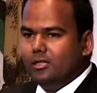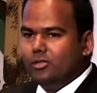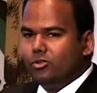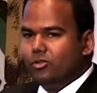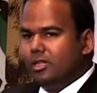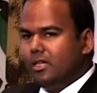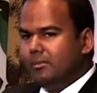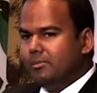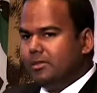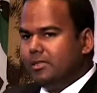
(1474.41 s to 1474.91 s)
So
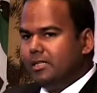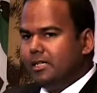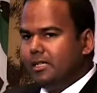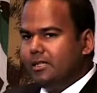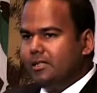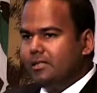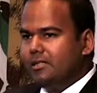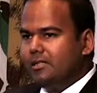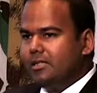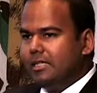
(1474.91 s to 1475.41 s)

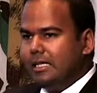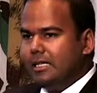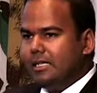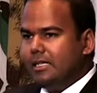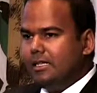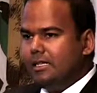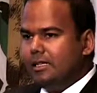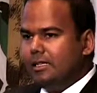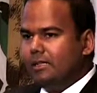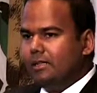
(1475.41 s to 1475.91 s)
hepatitis
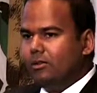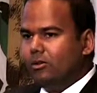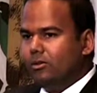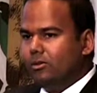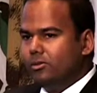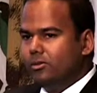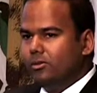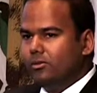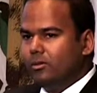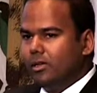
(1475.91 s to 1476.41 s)
C
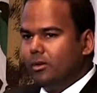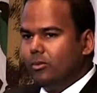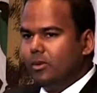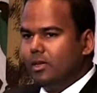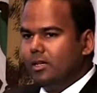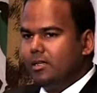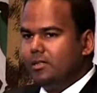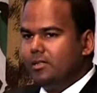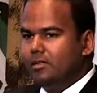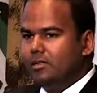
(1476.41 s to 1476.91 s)
also
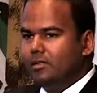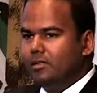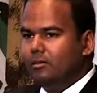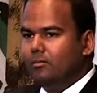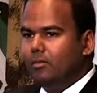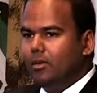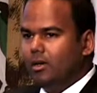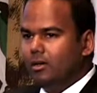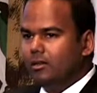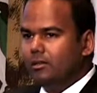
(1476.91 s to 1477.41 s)
requires certain
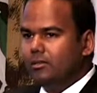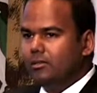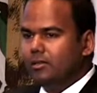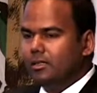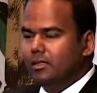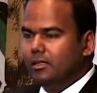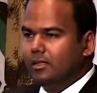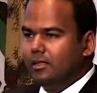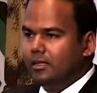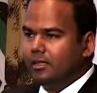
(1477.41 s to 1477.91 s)

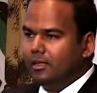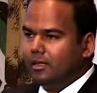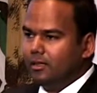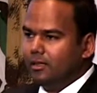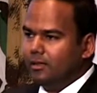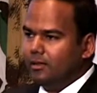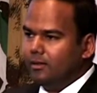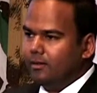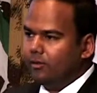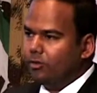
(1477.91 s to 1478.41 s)
monitoring
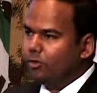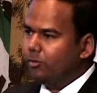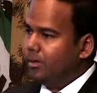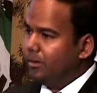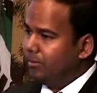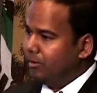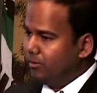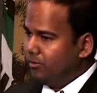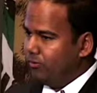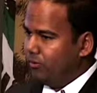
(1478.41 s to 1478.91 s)
uh, to be
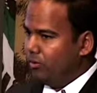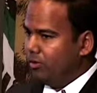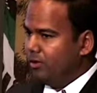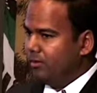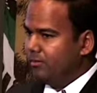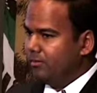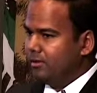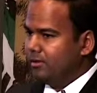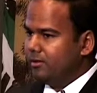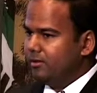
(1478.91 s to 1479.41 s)

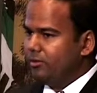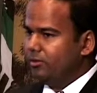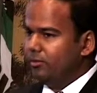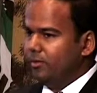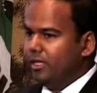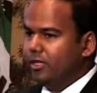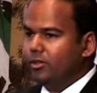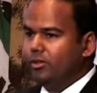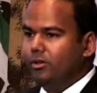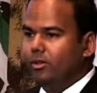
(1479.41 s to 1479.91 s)
performed to
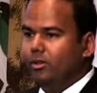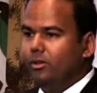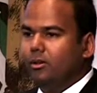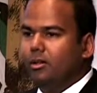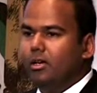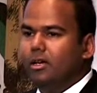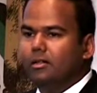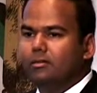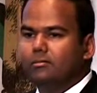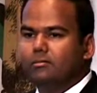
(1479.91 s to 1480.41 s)
make sure you're
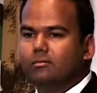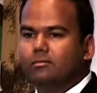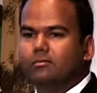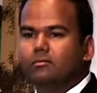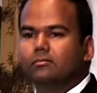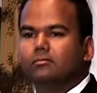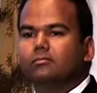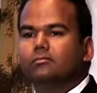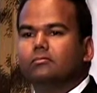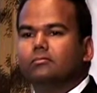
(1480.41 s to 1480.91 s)
not
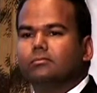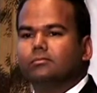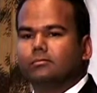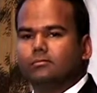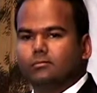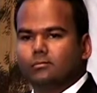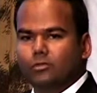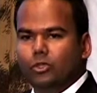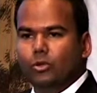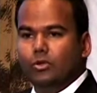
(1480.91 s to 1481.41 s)

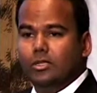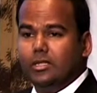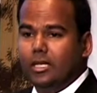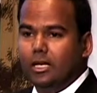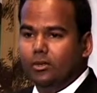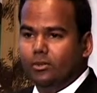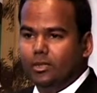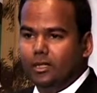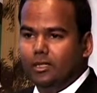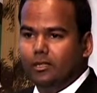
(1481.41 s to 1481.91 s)
going
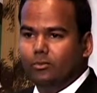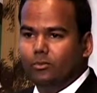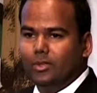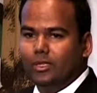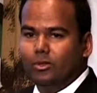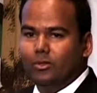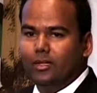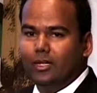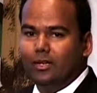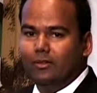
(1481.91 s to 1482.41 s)
downhill when
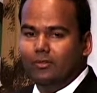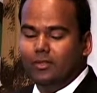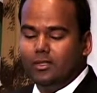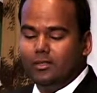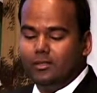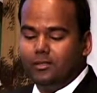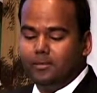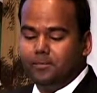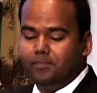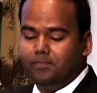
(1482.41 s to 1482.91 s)
you have
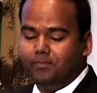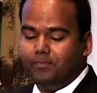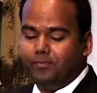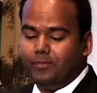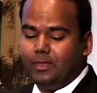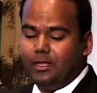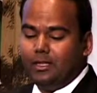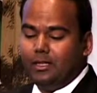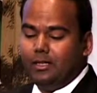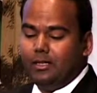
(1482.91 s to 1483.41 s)
this.
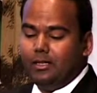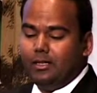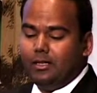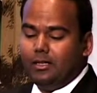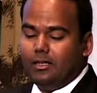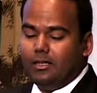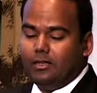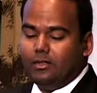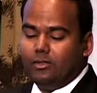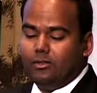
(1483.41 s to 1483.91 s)

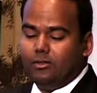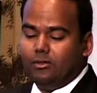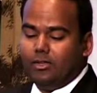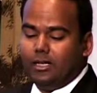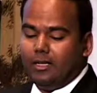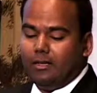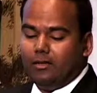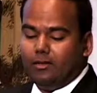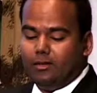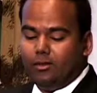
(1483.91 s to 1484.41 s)
So
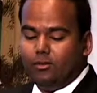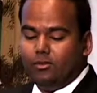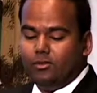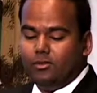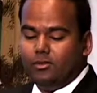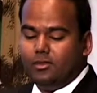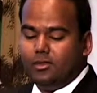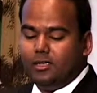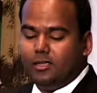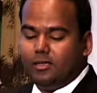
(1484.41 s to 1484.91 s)
that
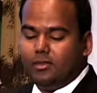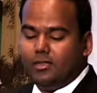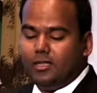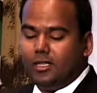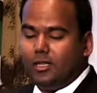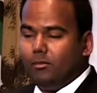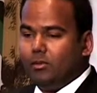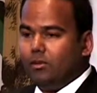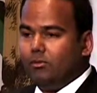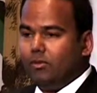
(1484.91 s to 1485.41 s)
includes the
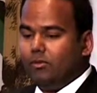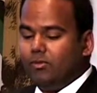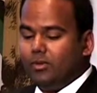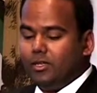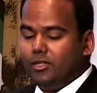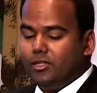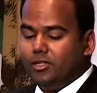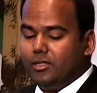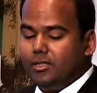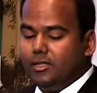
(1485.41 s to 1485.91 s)
same liver
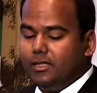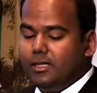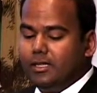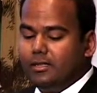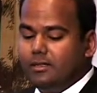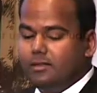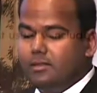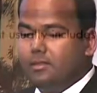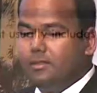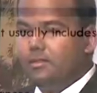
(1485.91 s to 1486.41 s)
function
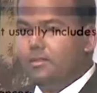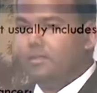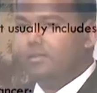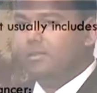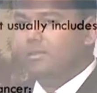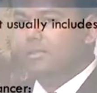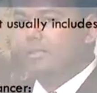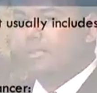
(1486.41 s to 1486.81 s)
tests.